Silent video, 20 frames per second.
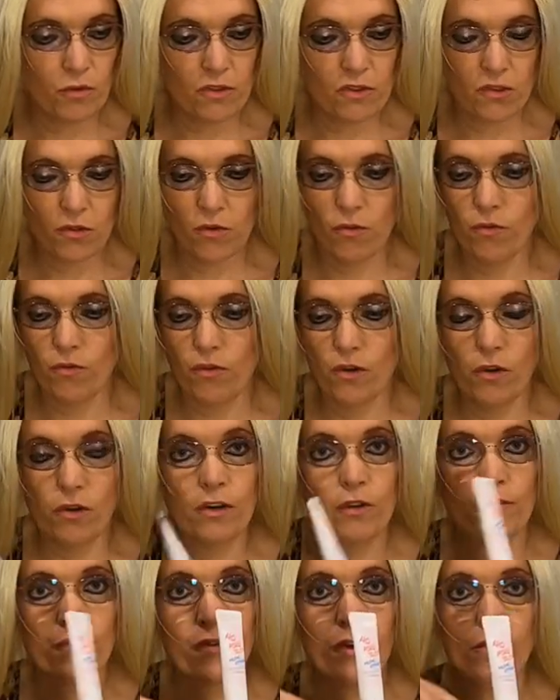So
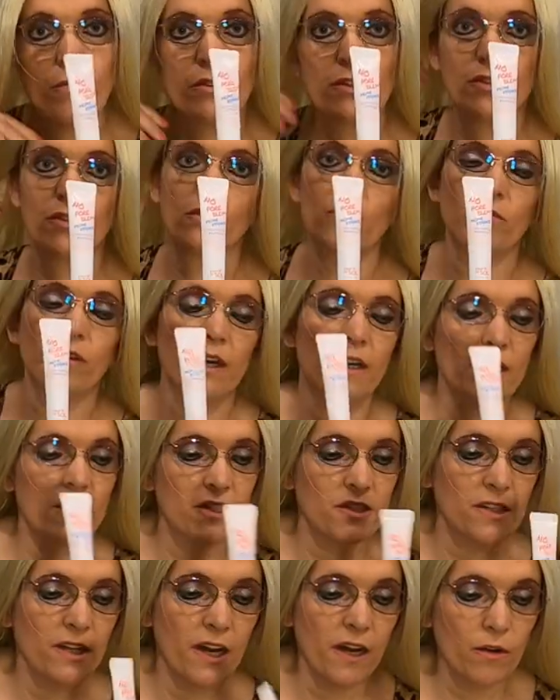looking forward to trying
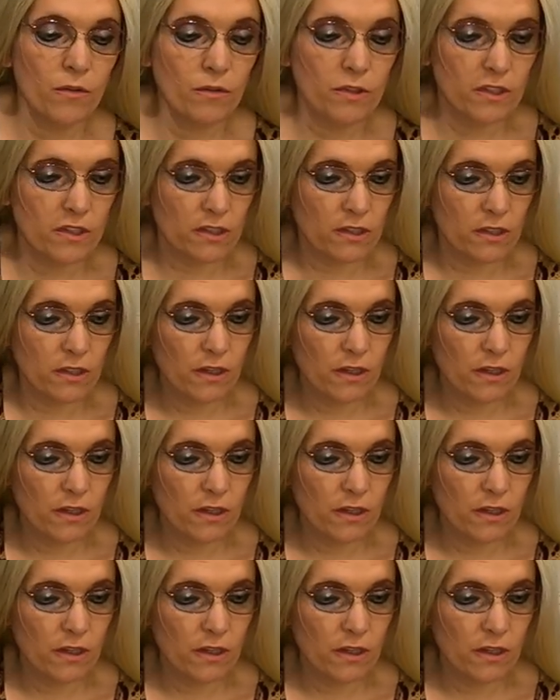this out